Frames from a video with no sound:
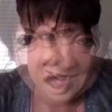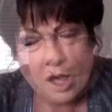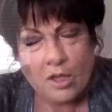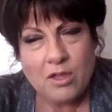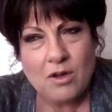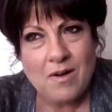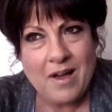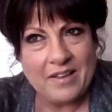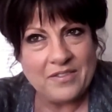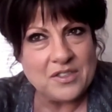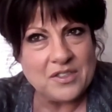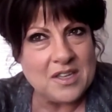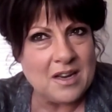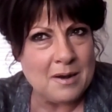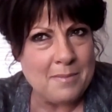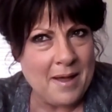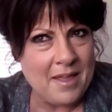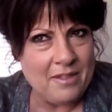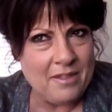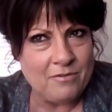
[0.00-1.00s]
Although I've
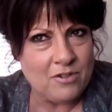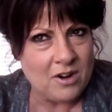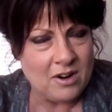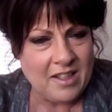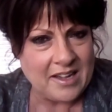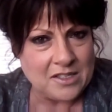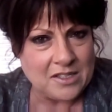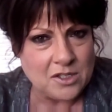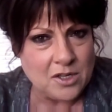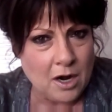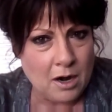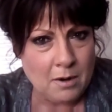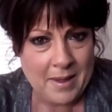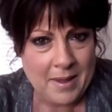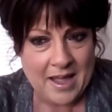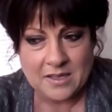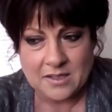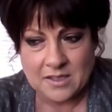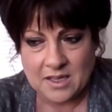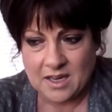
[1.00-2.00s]
seen him on the front of like
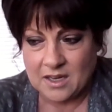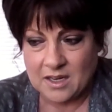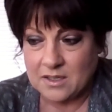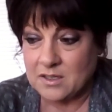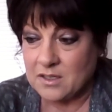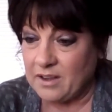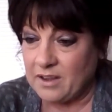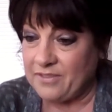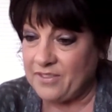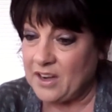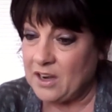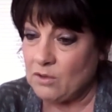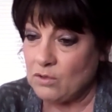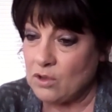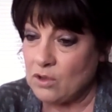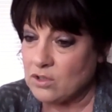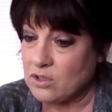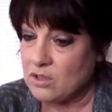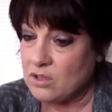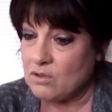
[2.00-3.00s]
Star Magazine and stuff. He
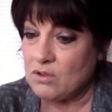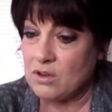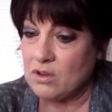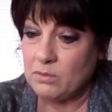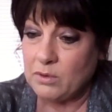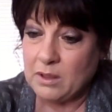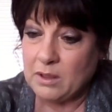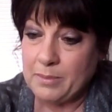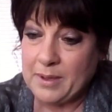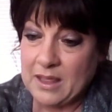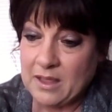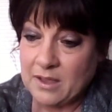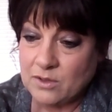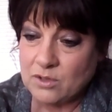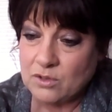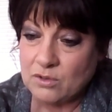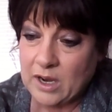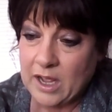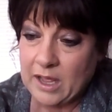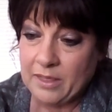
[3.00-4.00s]
don't look so good with the
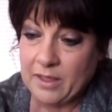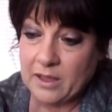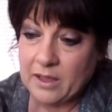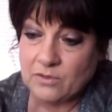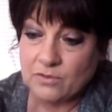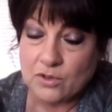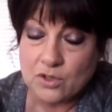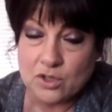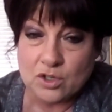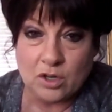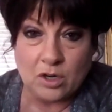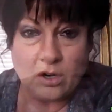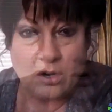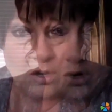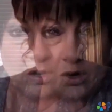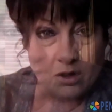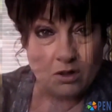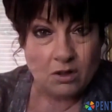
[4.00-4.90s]
bathing suit on, that's for sure.